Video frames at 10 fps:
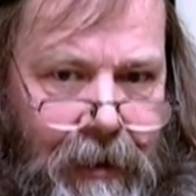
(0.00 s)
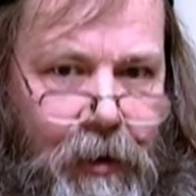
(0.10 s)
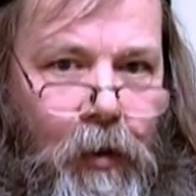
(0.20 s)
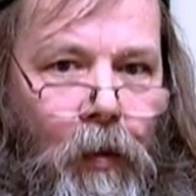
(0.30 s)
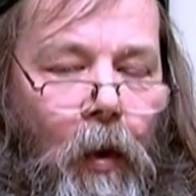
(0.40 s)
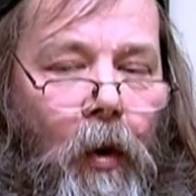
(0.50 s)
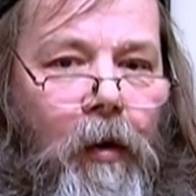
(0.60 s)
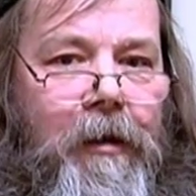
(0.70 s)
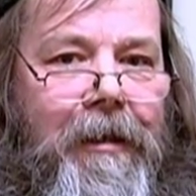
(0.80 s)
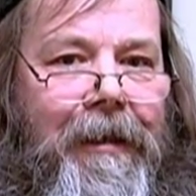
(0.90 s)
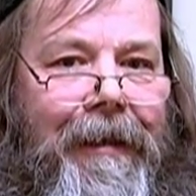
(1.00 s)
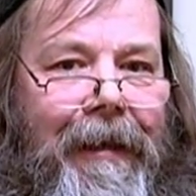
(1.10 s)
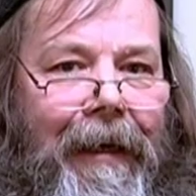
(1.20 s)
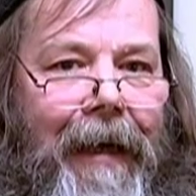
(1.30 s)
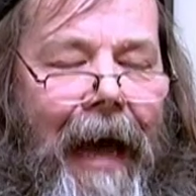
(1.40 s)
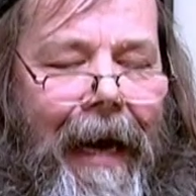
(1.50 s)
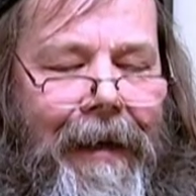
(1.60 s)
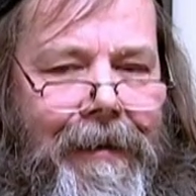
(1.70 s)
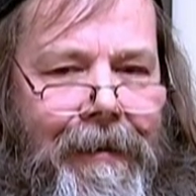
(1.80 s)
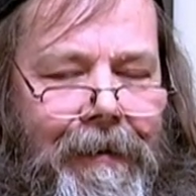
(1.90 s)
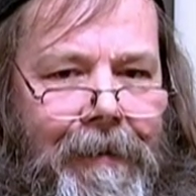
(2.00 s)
Towards light.